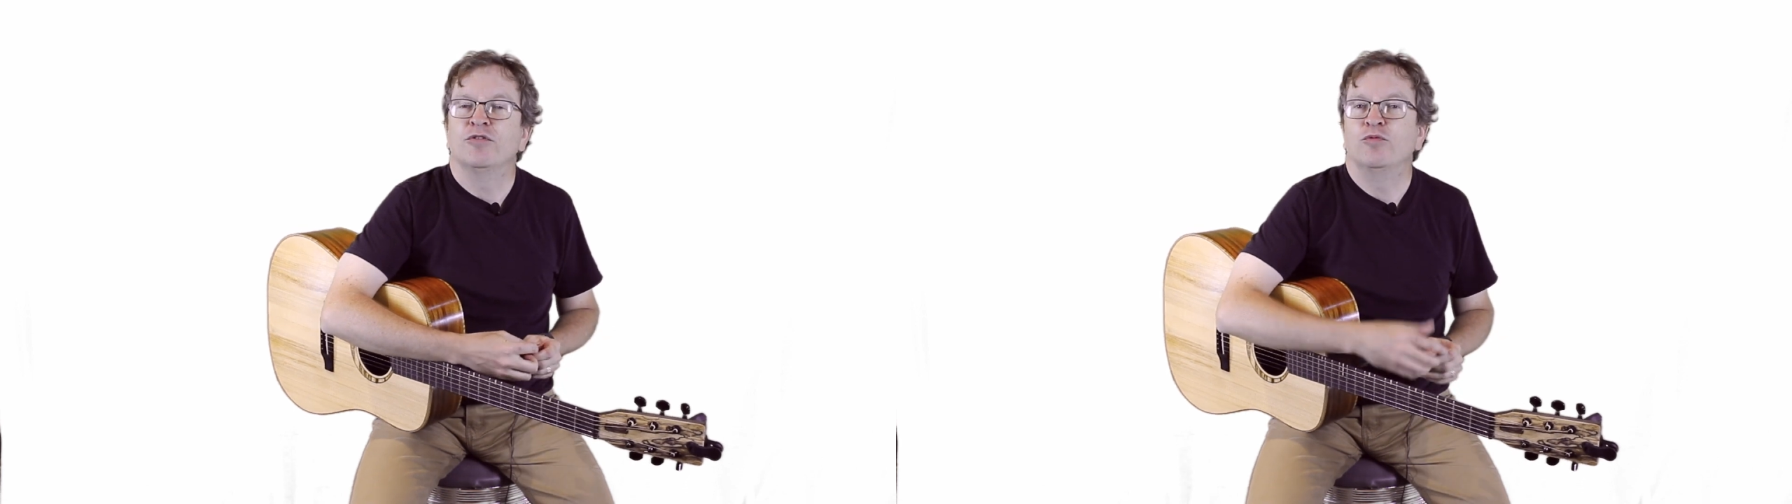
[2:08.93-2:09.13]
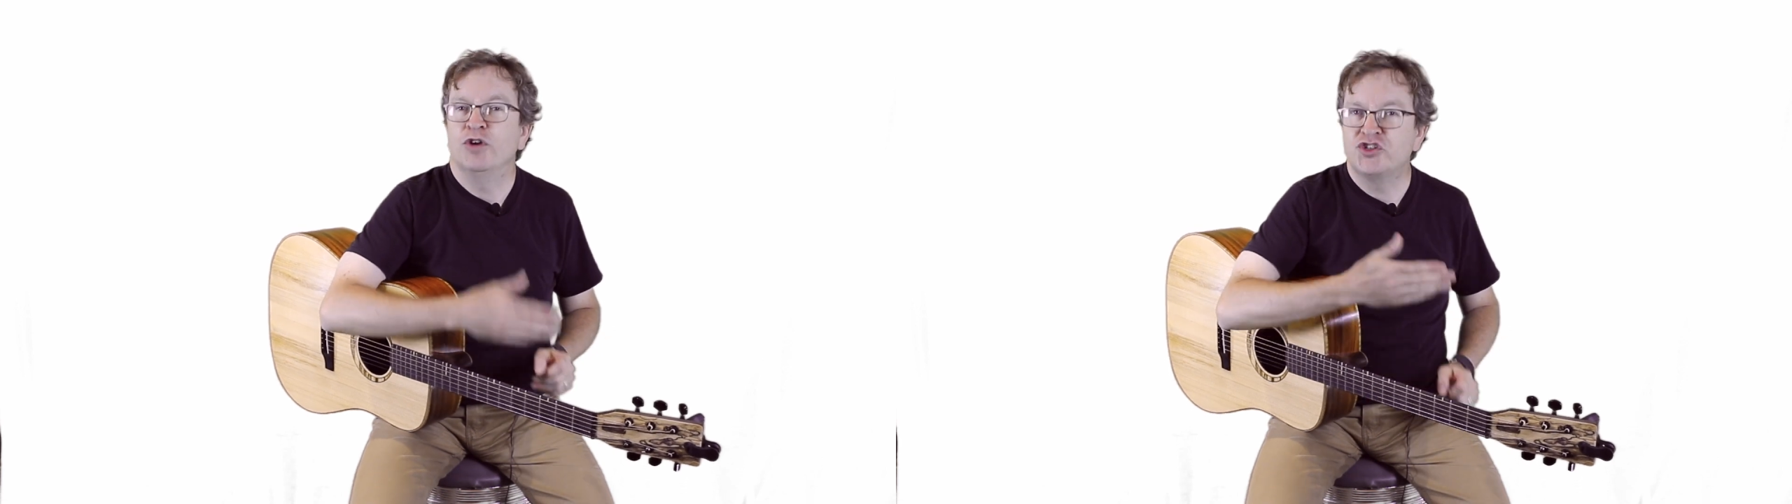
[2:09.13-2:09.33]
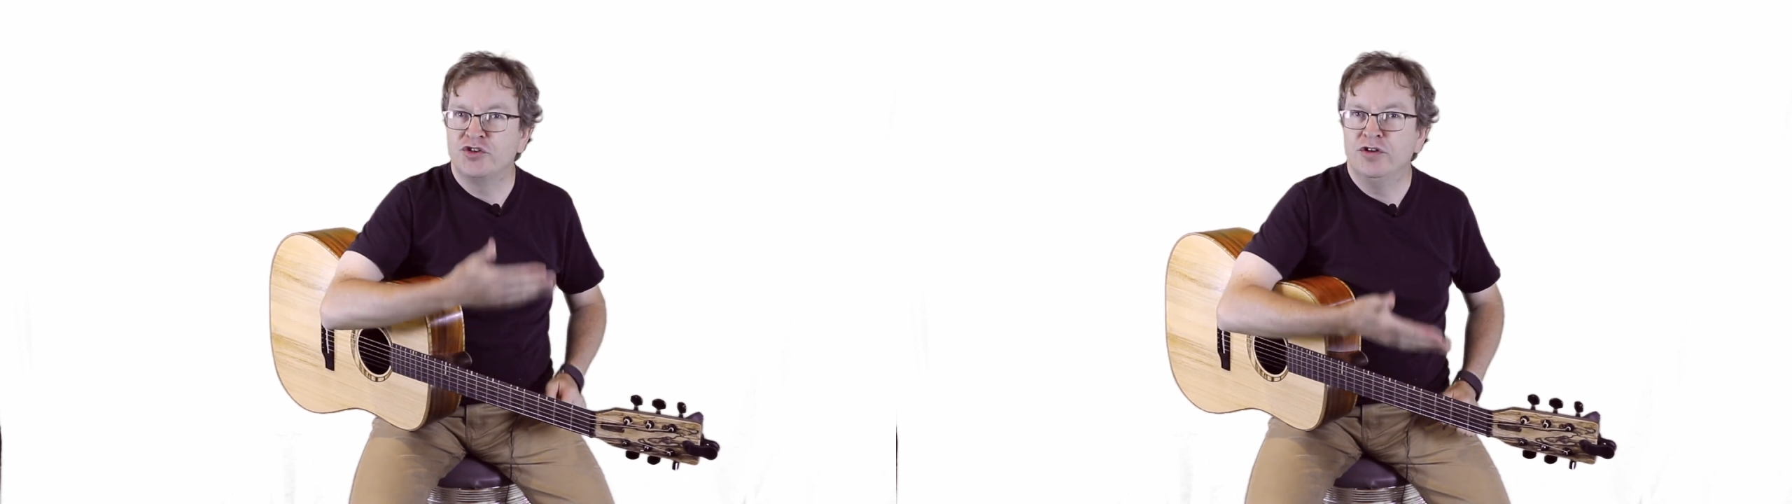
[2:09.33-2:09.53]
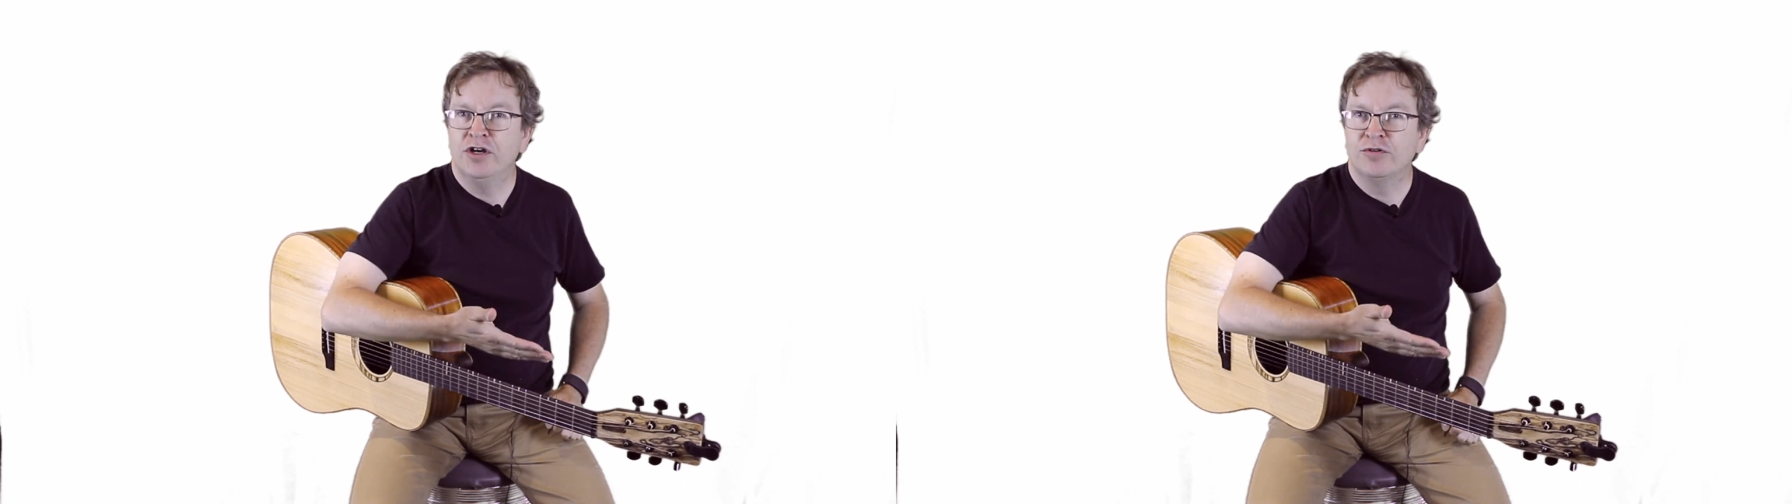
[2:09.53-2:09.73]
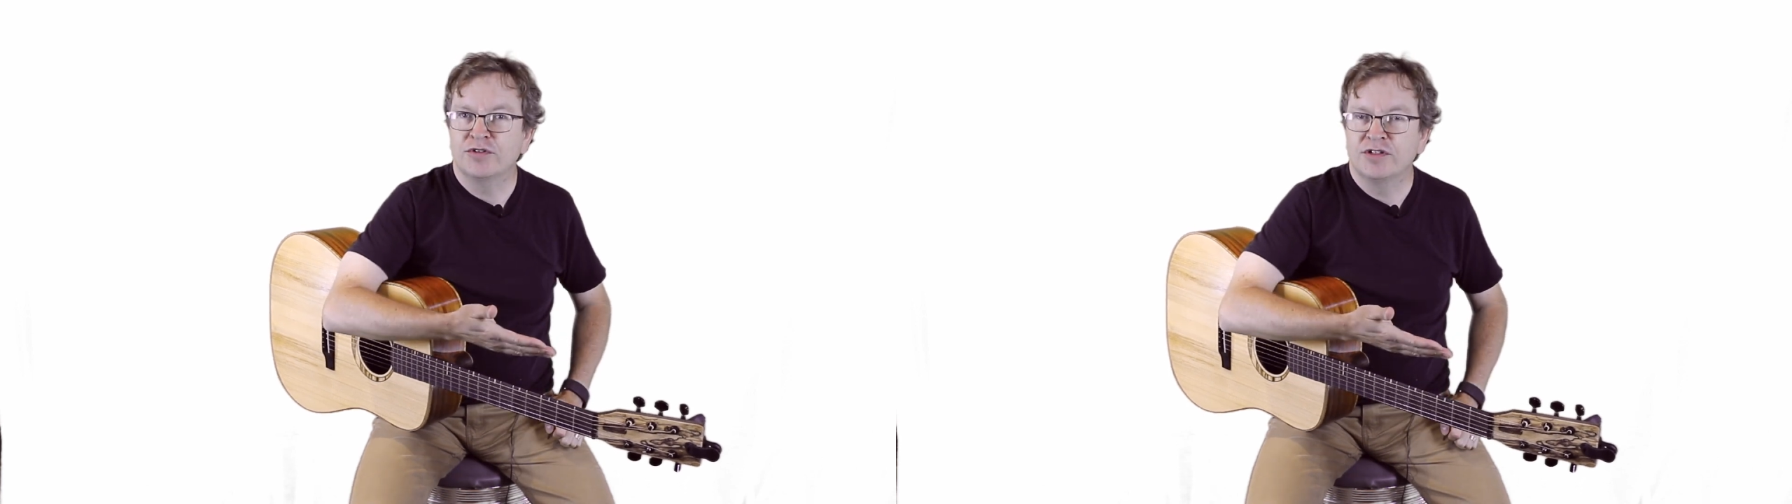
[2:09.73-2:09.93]
which
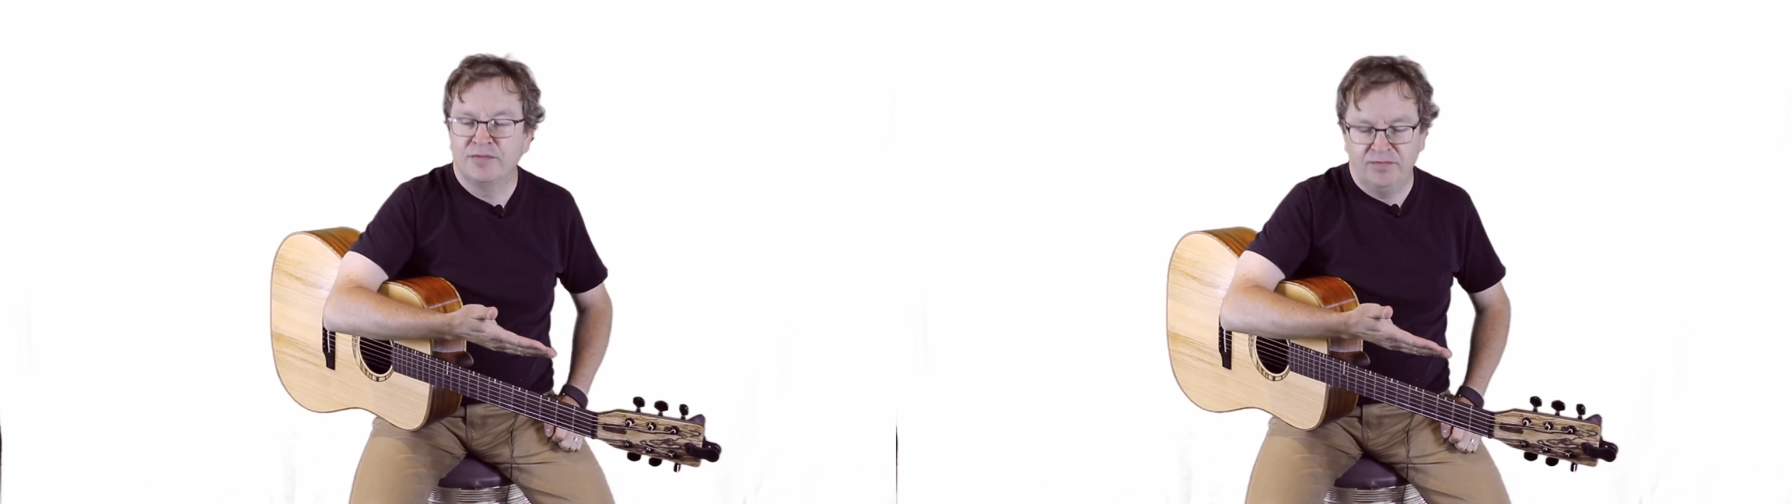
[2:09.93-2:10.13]
note